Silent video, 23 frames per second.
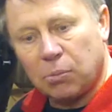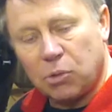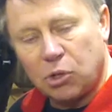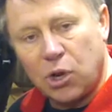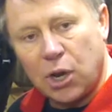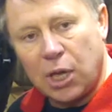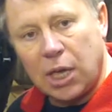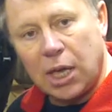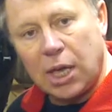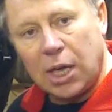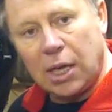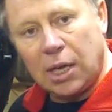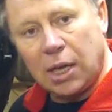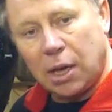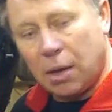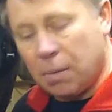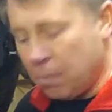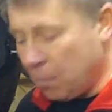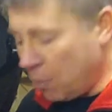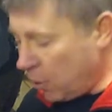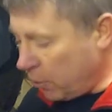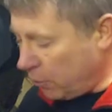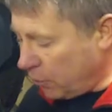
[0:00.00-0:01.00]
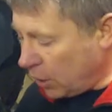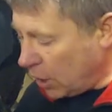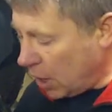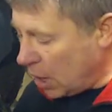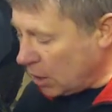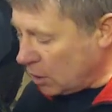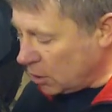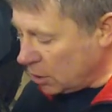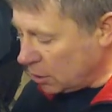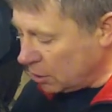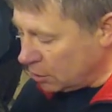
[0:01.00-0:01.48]
tricky
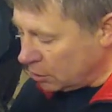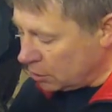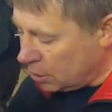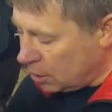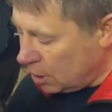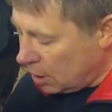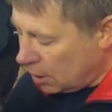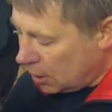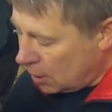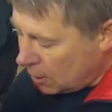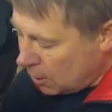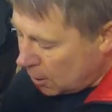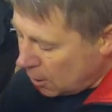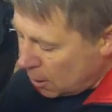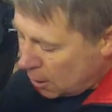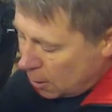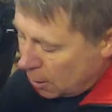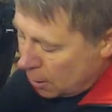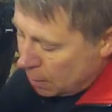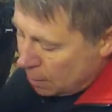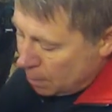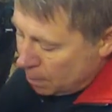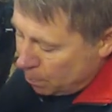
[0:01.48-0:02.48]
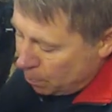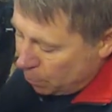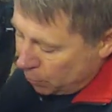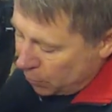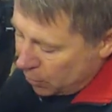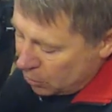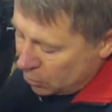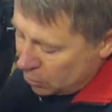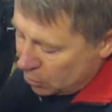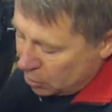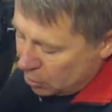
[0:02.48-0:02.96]
modifications.
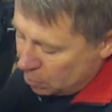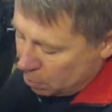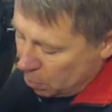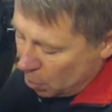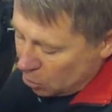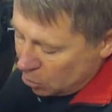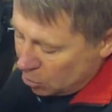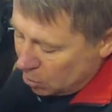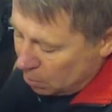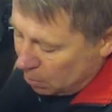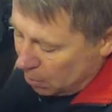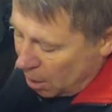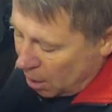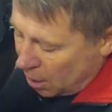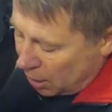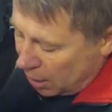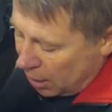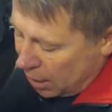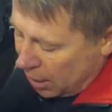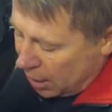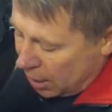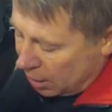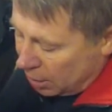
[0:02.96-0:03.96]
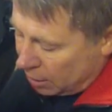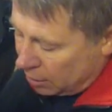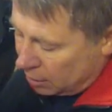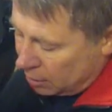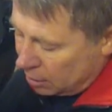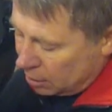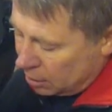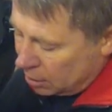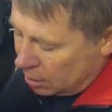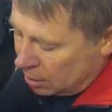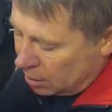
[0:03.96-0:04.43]
This bottom lug here,
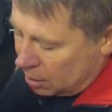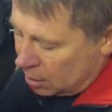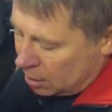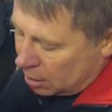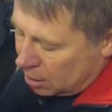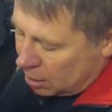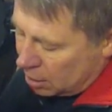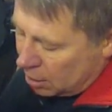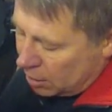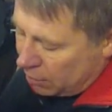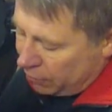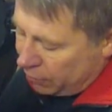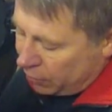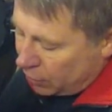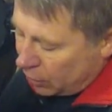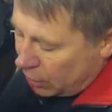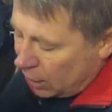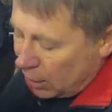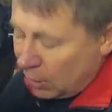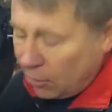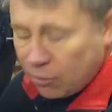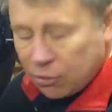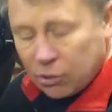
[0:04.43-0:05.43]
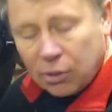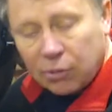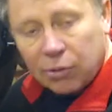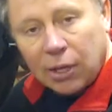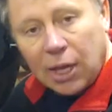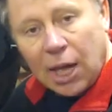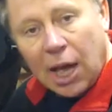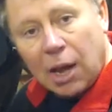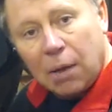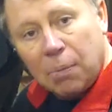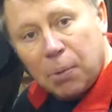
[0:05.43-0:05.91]
for clearance of the
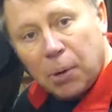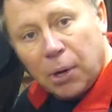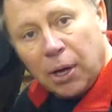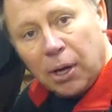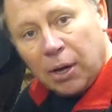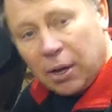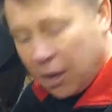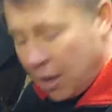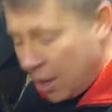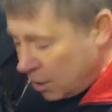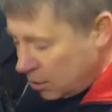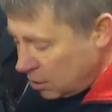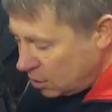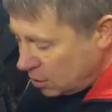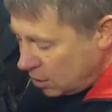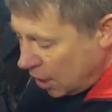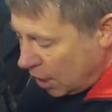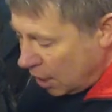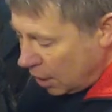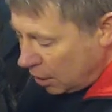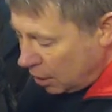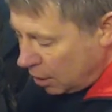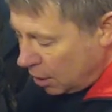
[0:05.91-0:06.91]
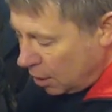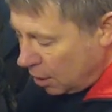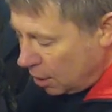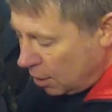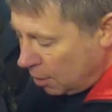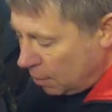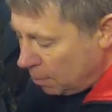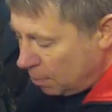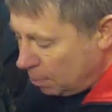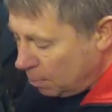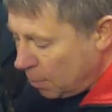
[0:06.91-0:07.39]
caliper, I had to take
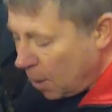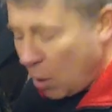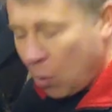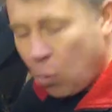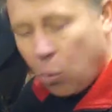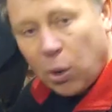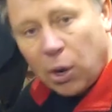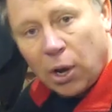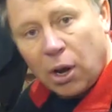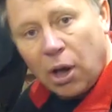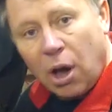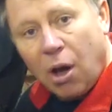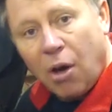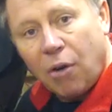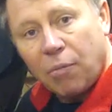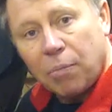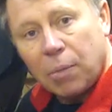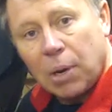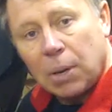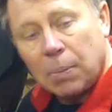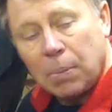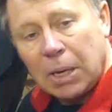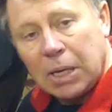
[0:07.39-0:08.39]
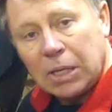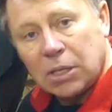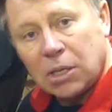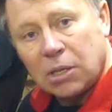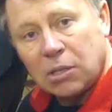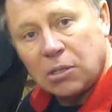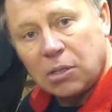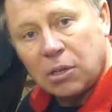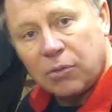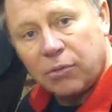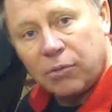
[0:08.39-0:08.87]
about
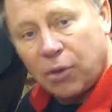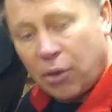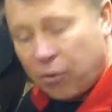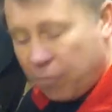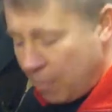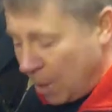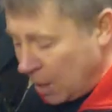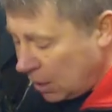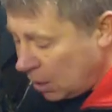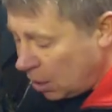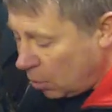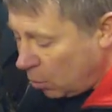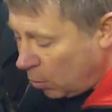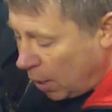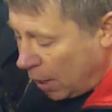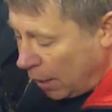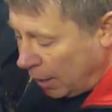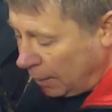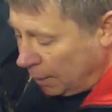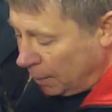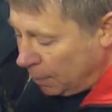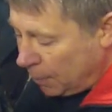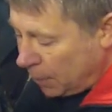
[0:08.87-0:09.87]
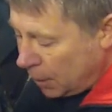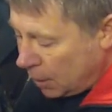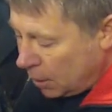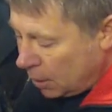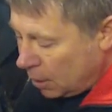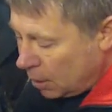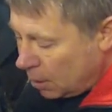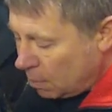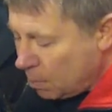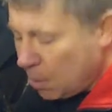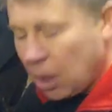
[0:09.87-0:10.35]
1.5mm of metal away.
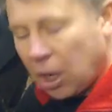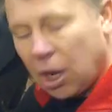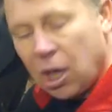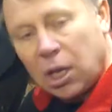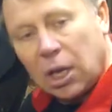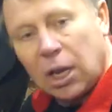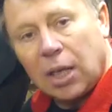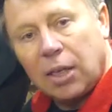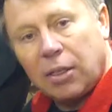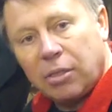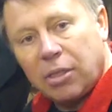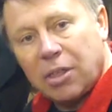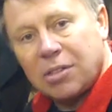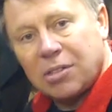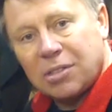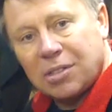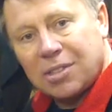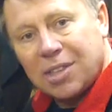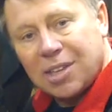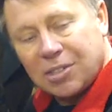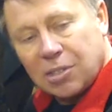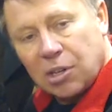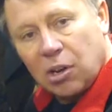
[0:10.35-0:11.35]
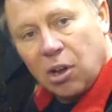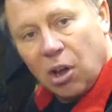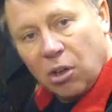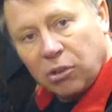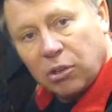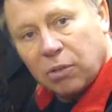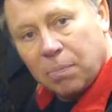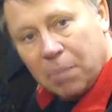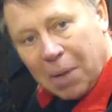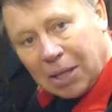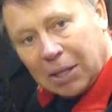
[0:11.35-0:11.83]
But luckily there's a lot
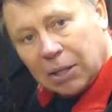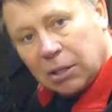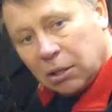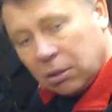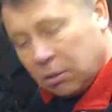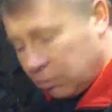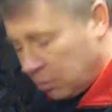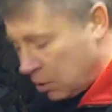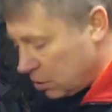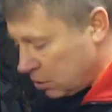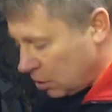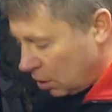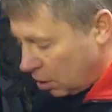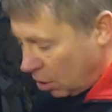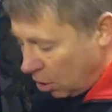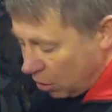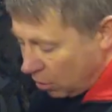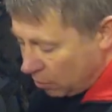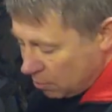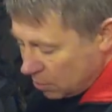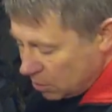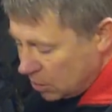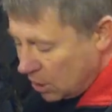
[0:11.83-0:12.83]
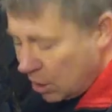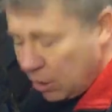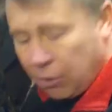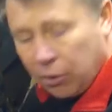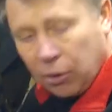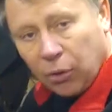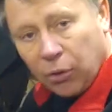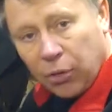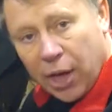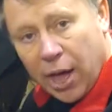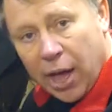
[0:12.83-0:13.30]
of metal, there's a lot of
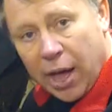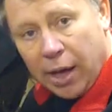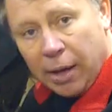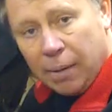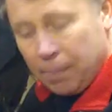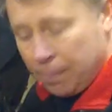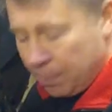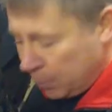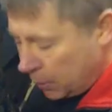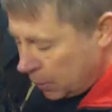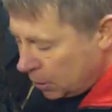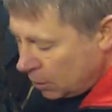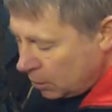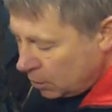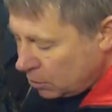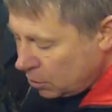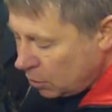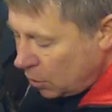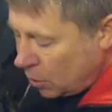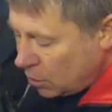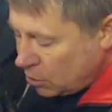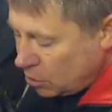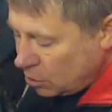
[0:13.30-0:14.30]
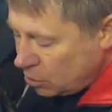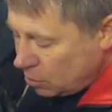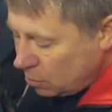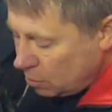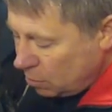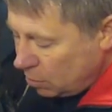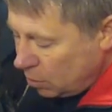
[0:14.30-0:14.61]
material there. So I just,